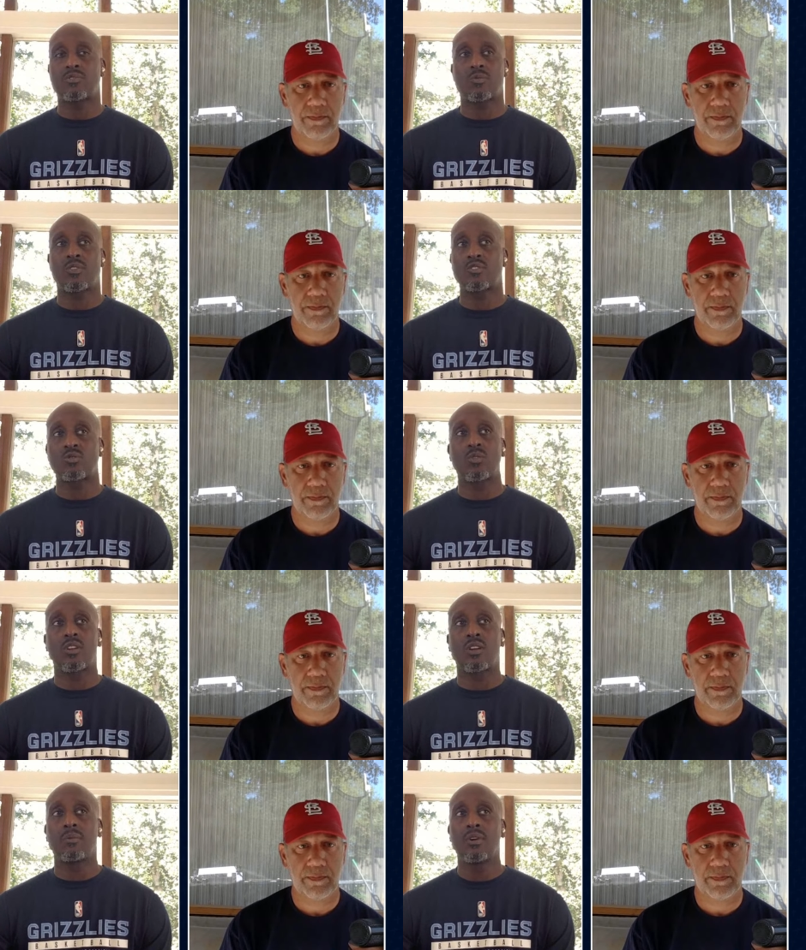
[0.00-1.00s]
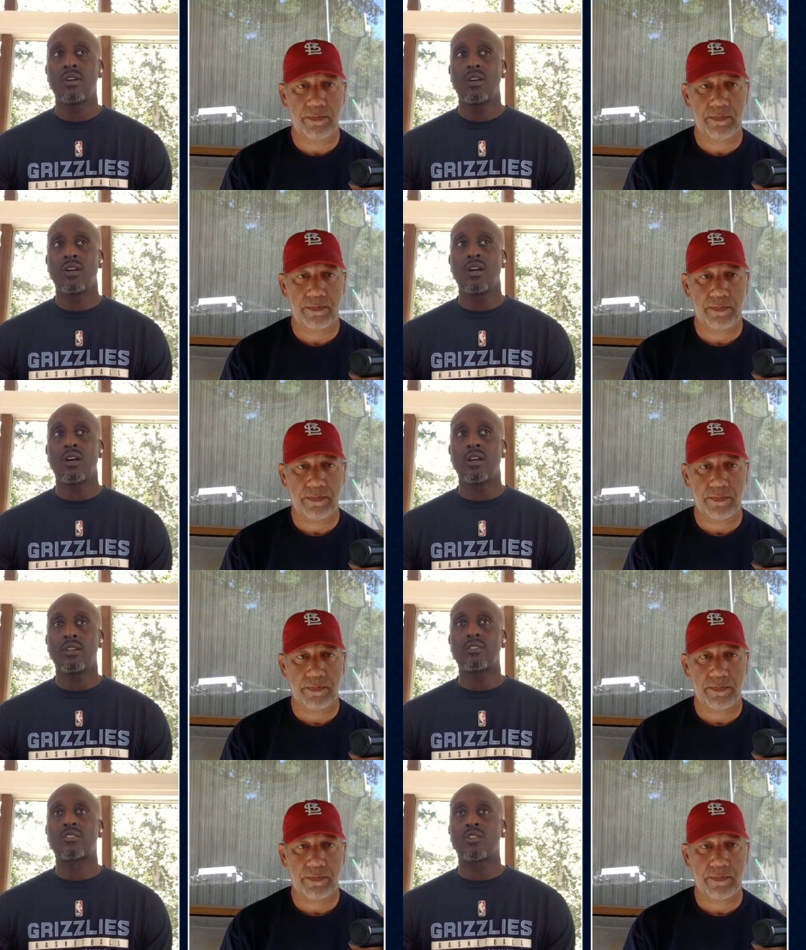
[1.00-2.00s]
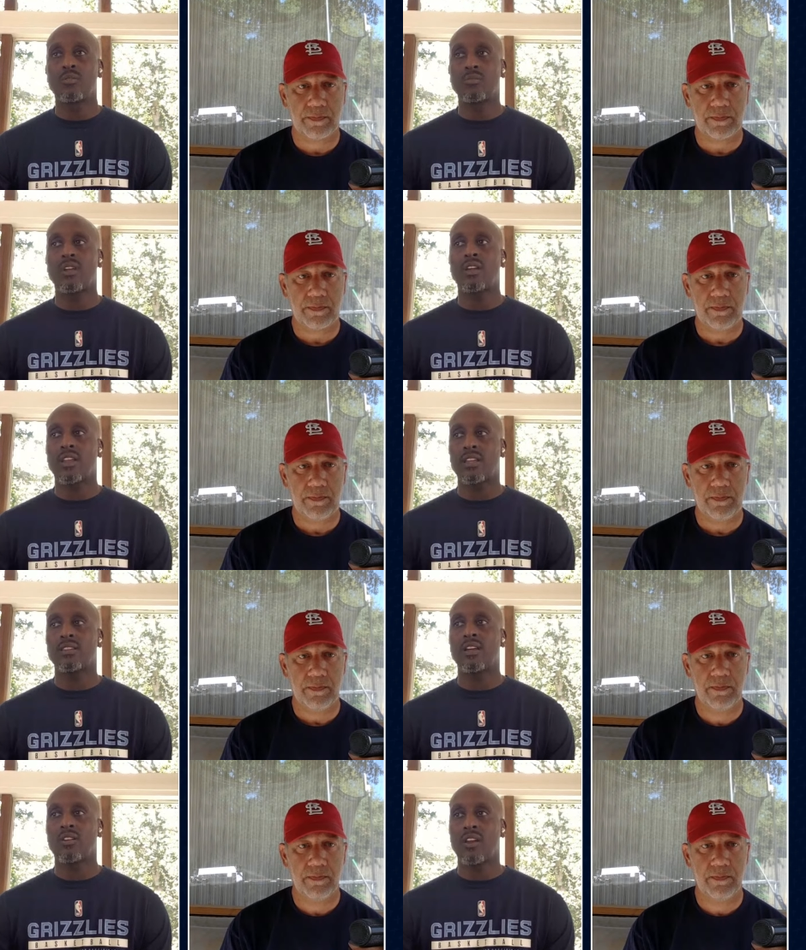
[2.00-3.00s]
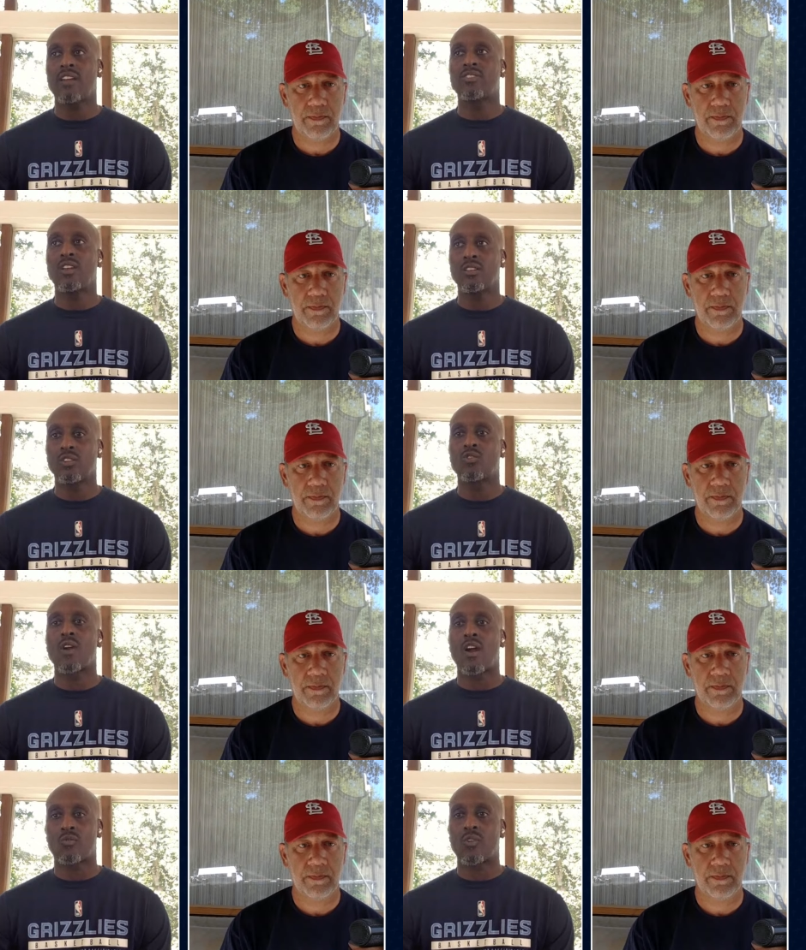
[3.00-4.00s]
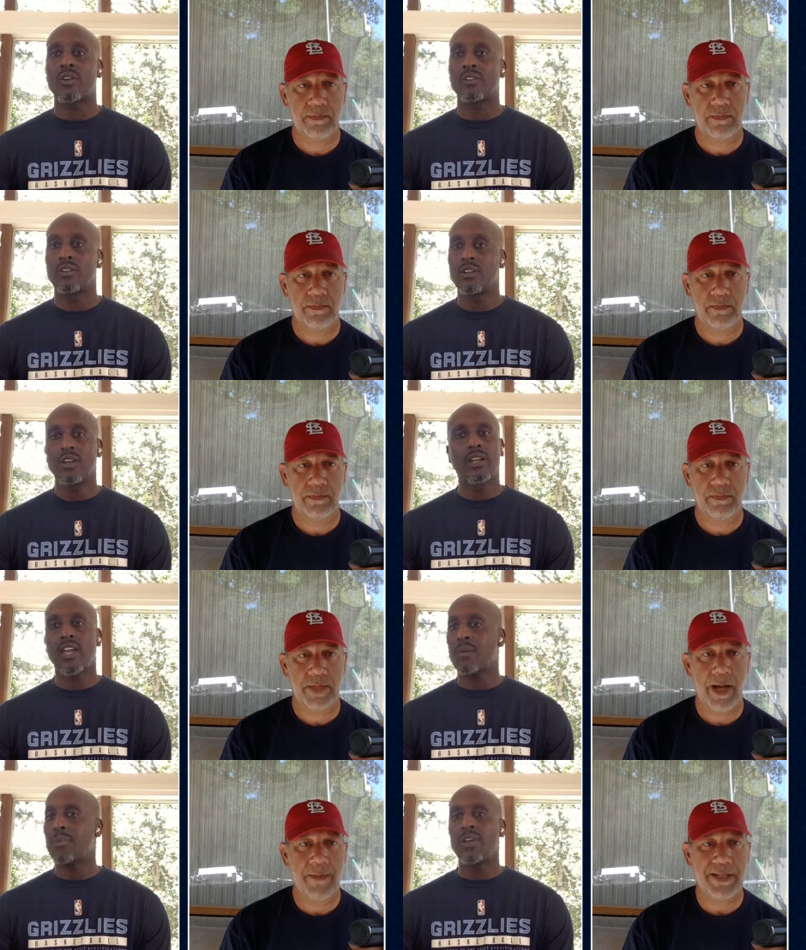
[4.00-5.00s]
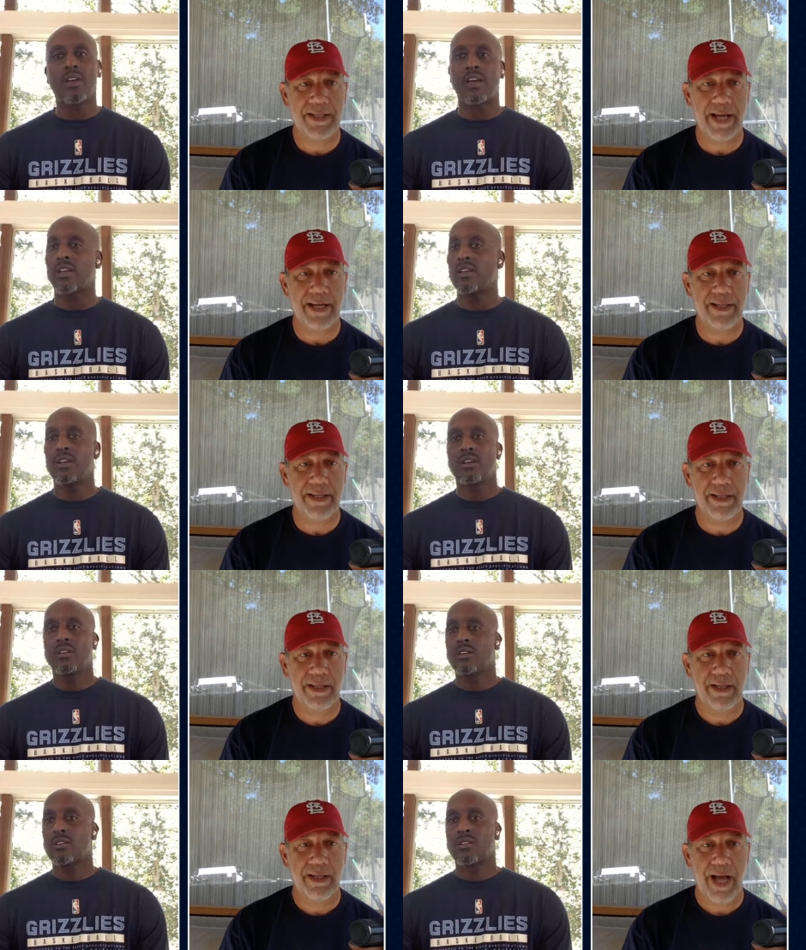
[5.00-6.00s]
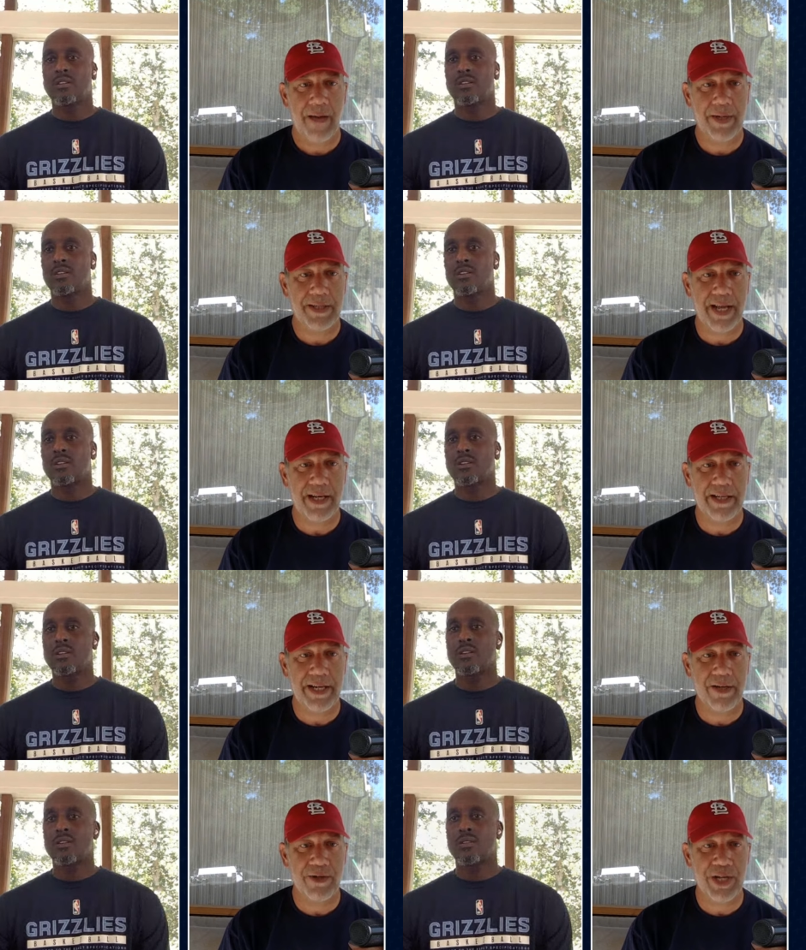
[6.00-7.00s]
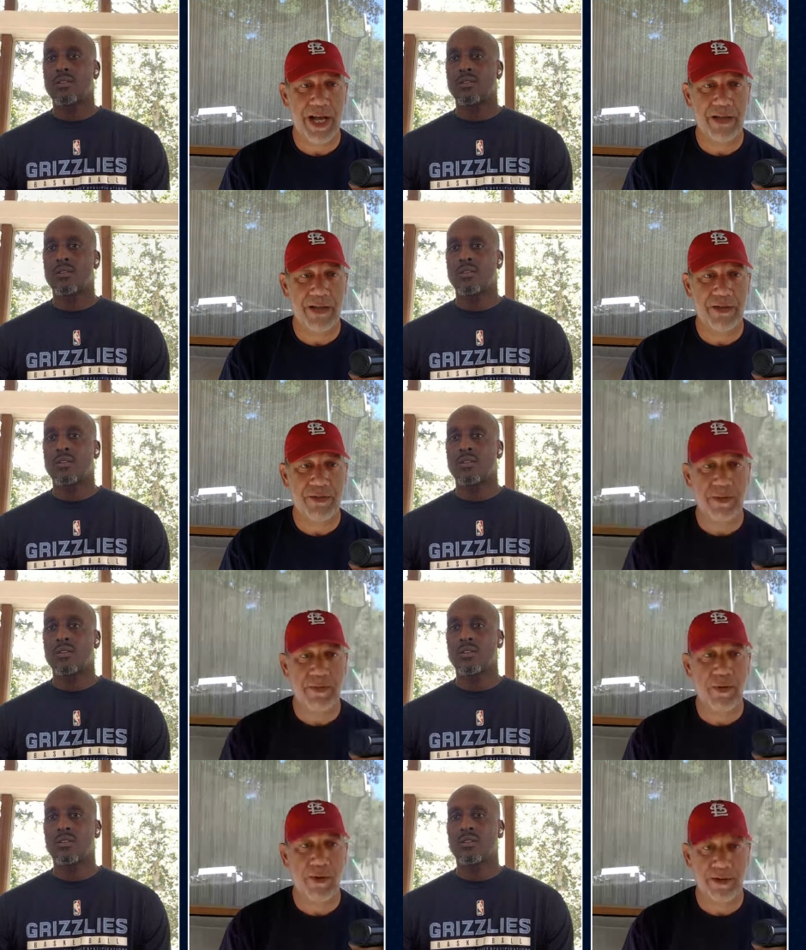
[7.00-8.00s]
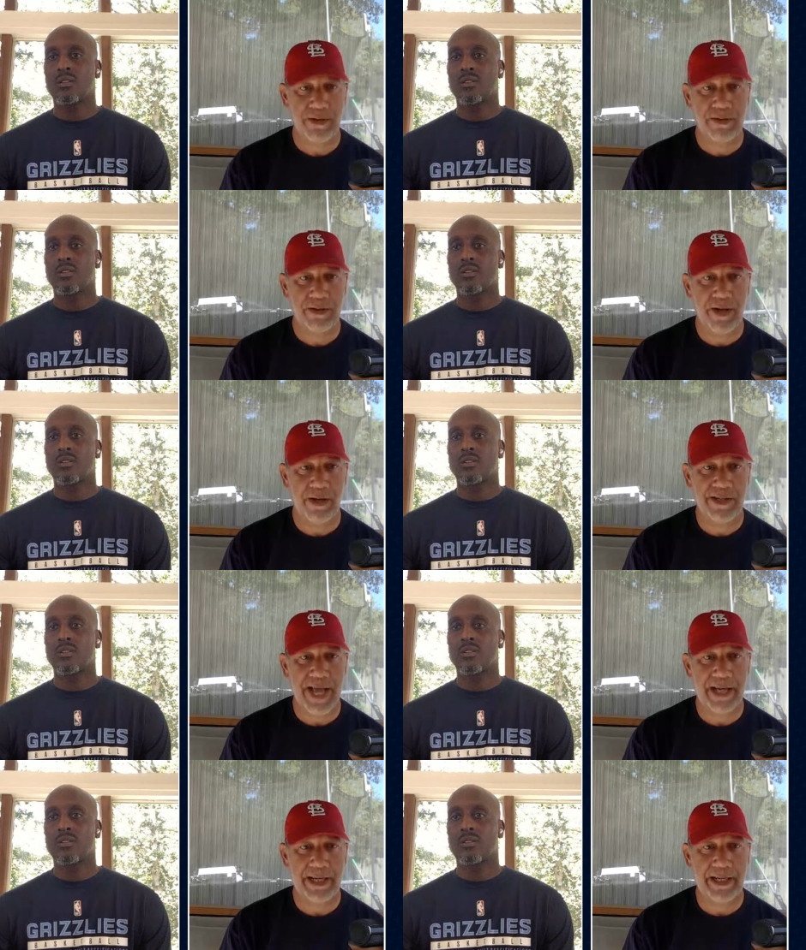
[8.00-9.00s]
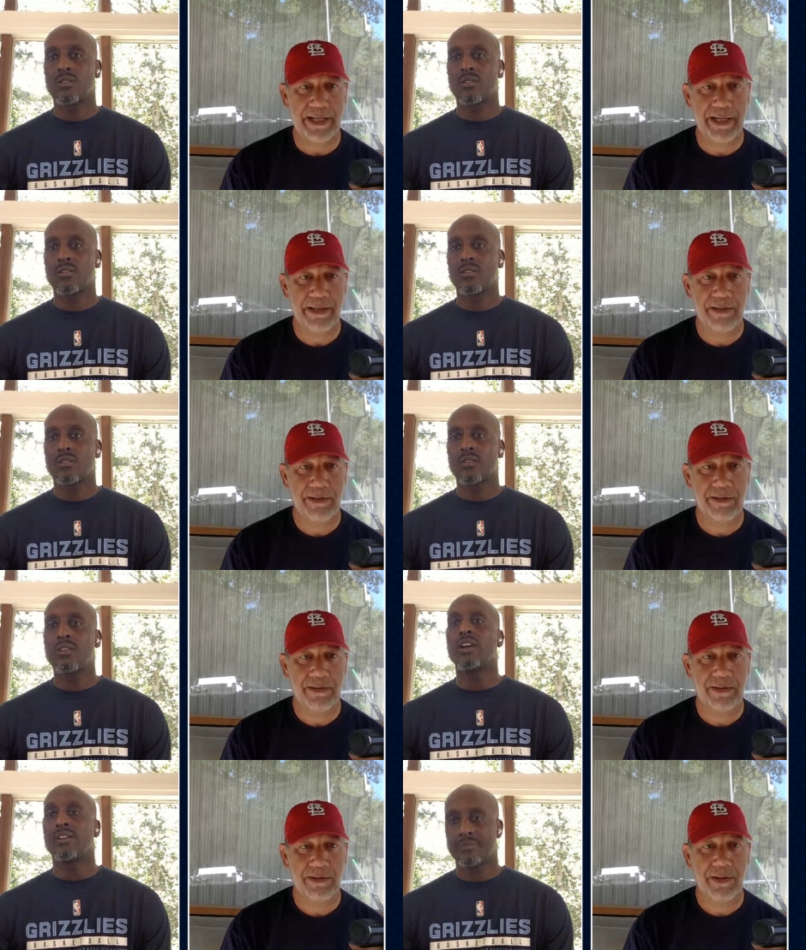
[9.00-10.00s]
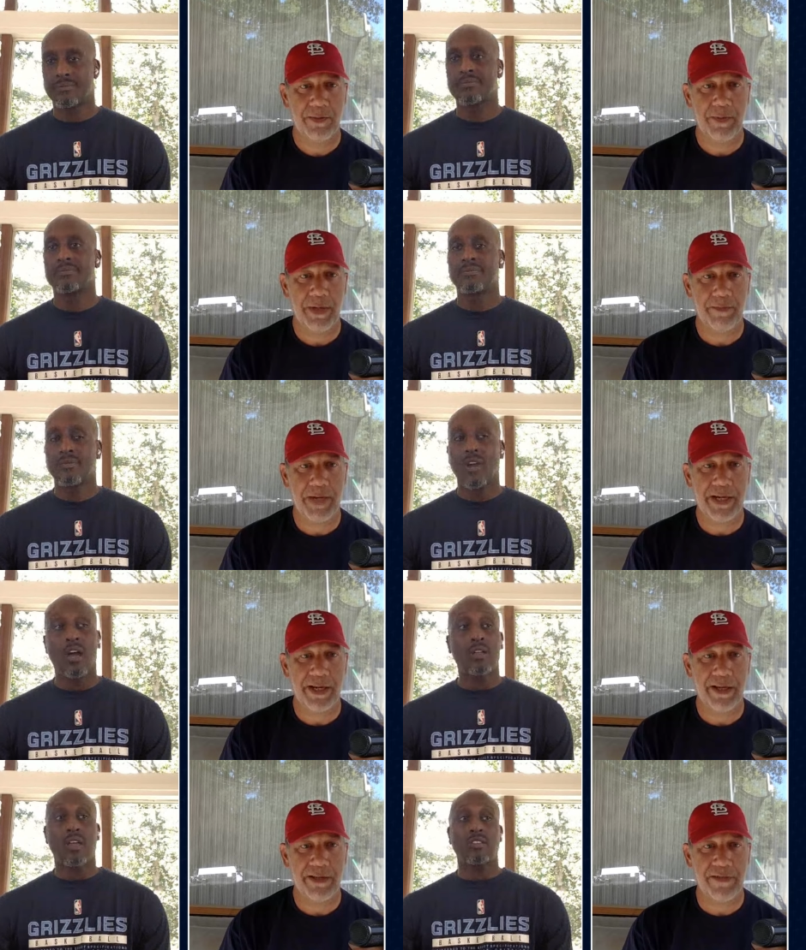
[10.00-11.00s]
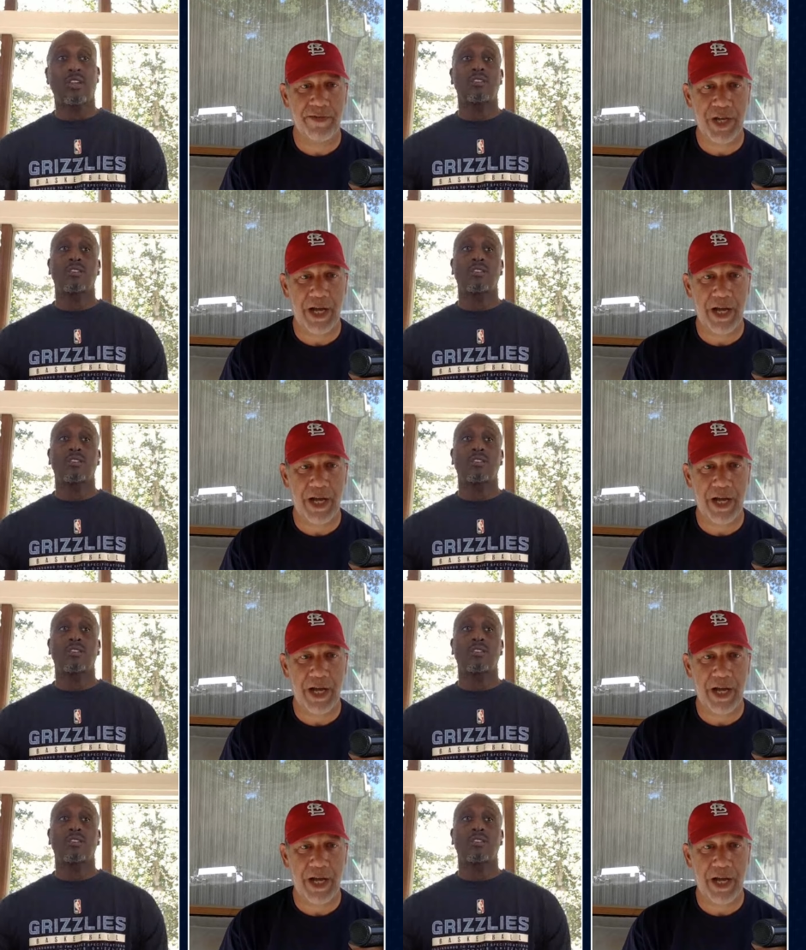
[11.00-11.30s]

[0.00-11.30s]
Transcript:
Speaker 1: between the two of them. Uh, and so, yeah, they, they're going to have to hit the ground running. It can't. I'm excited
Speaker 2: a, to. I'm excited to hear Ja's report on Zach Edey. Yeah, because I, I if think,